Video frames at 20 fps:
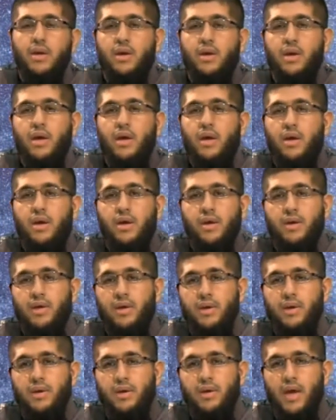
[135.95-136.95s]

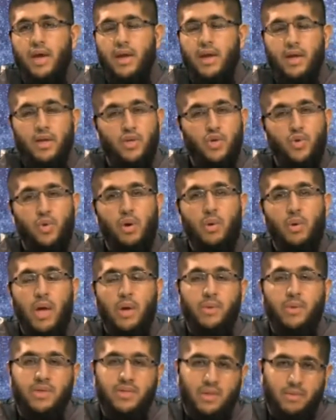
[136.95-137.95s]
do
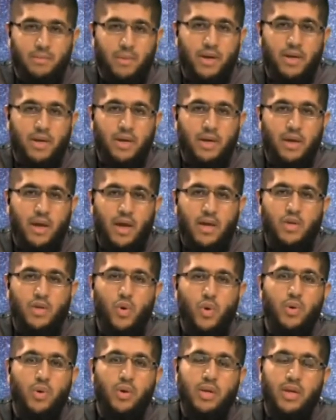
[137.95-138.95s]
away with somebody and
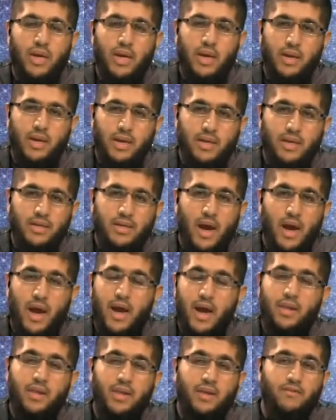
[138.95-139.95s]
totally and
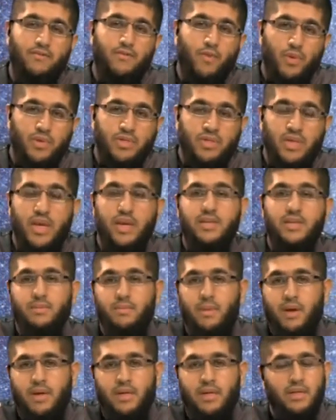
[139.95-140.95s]
entirely forsake
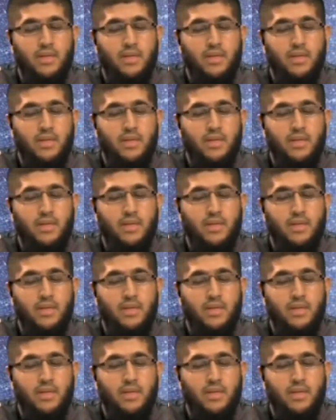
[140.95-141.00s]
somebody.